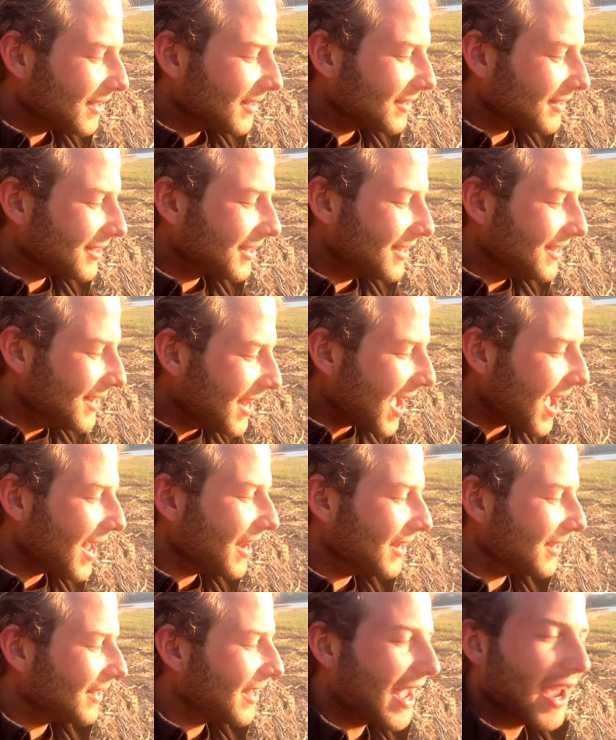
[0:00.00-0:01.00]
to not
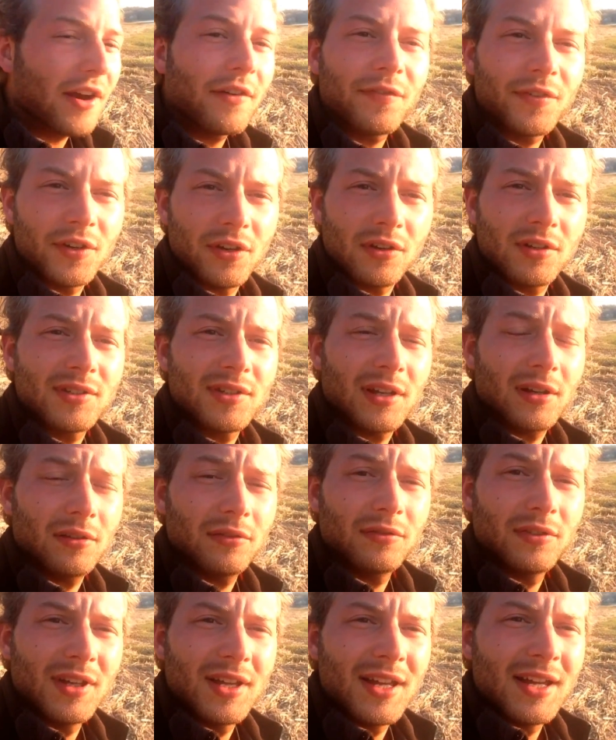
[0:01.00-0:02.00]
care for
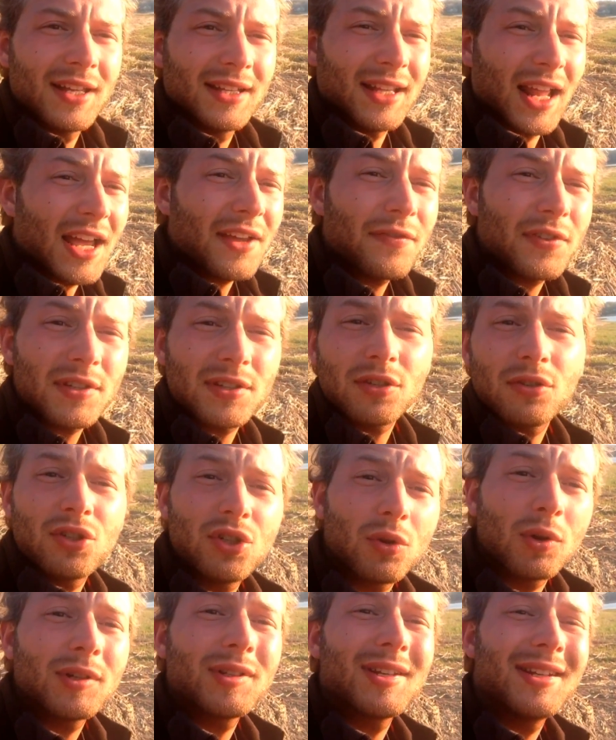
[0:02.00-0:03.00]
yourself. Life is too
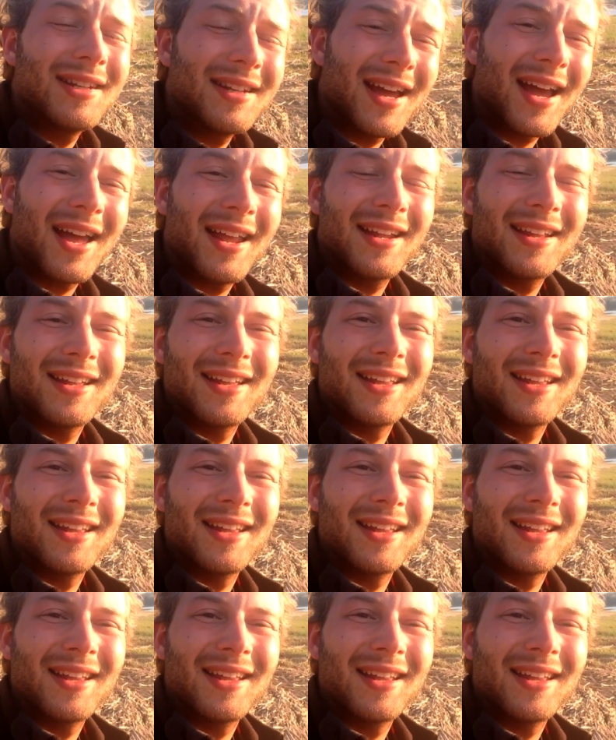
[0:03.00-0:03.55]
short to not